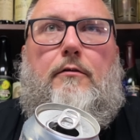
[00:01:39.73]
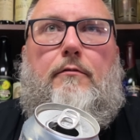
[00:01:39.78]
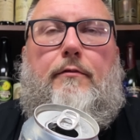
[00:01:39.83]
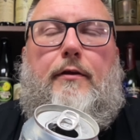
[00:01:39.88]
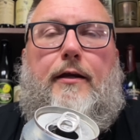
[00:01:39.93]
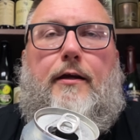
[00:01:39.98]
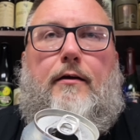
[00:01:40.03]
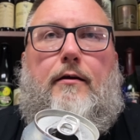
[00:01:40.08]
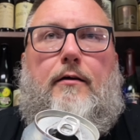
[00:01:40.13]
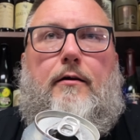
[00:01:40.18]

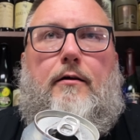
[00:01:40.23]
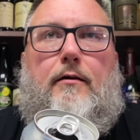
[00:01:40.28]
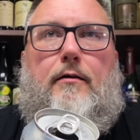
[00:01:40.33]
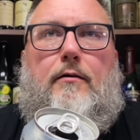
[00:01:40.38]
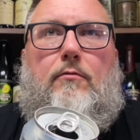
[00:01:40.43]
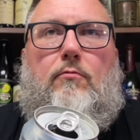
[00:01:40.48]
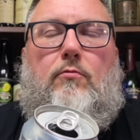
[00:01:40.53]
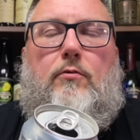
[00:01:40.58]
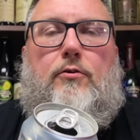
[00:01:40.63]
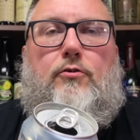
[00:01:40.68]
like a
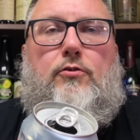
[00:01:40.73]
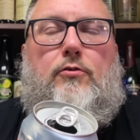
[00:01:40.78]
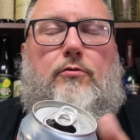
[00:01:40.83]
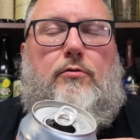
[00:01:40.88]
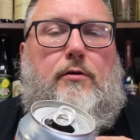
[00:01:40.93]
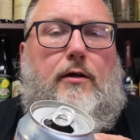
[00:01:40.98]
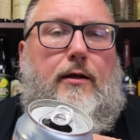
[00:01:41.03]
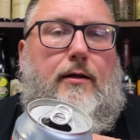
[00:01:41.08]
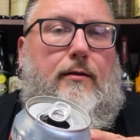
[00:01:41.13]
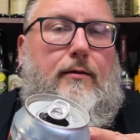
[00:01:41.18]
uh, orange
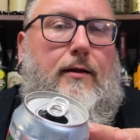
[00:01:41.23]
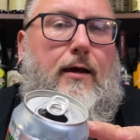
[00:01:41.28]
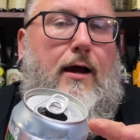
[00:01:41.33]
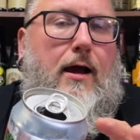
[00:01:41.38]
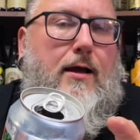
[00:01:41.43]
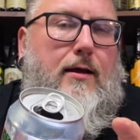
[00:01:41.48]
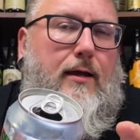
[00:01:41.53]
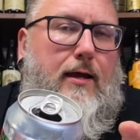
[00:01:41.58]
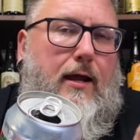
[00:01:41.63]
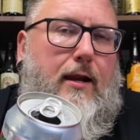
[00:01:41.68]
juice like
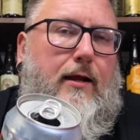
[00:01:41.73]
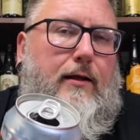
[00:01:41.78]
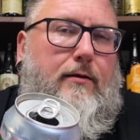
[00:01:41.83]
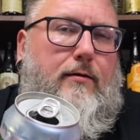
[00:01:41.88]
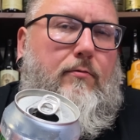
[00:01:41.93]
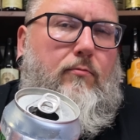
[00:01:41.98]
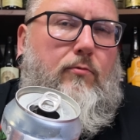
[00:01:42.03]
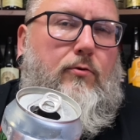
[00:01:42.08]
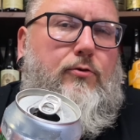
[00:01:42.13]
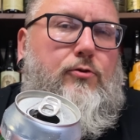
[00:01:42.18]
not getting
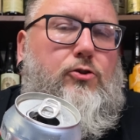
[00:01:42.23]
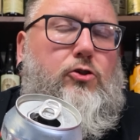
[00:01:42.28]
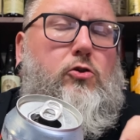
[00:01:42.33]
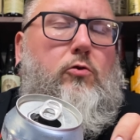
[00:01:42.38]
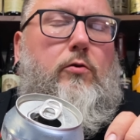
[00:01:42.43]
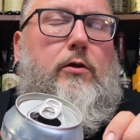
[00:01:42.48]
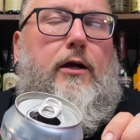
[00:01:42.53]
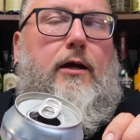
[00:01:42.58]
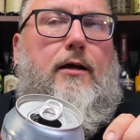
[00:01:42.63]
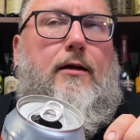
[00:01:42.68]
to orange
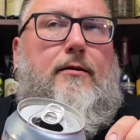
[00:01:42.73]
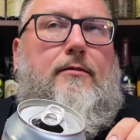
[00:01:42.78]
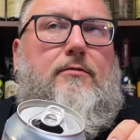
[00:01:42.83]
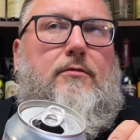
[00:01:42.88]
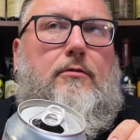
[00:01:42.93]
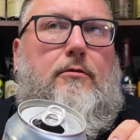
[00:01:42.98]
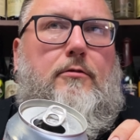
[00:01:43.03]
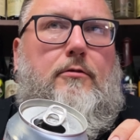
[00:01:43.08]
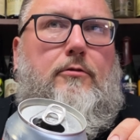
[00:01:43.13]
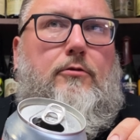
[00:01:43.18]
julius
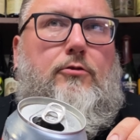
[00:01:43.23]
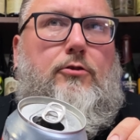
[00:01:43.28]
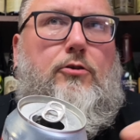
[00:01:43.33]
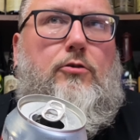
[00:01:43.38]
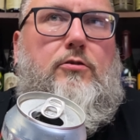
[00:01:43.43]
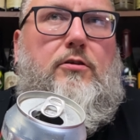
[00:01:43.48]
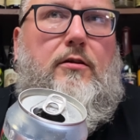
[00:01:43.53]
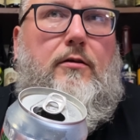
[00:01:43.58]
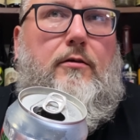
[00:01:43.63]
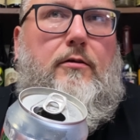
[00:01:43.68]
or
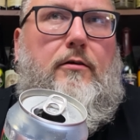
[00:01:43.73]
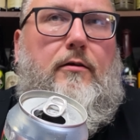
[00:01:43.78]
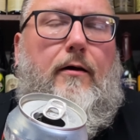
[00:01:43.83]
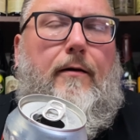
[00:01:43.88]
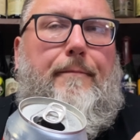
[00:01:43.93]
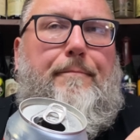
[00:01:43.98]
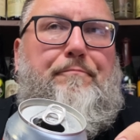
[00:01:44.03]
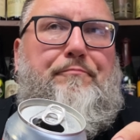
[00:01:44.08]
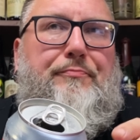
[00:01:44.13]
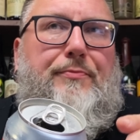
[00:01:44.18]
juicy
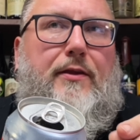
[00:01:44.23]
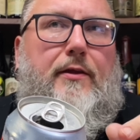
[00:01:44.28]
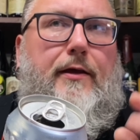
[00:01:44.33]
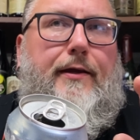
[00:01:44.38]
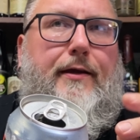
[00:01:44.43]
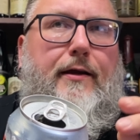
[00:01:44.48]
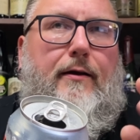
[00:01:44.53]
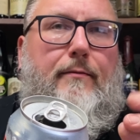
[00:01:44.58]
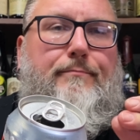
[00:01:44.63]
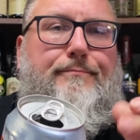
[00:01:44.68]
um
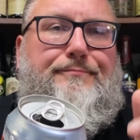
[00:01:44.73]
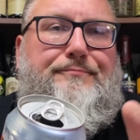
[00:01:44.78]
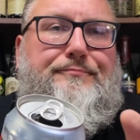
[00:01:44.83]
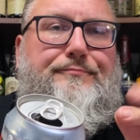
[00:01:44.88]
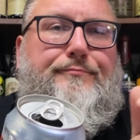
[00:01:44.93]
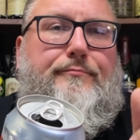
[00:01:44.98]
like um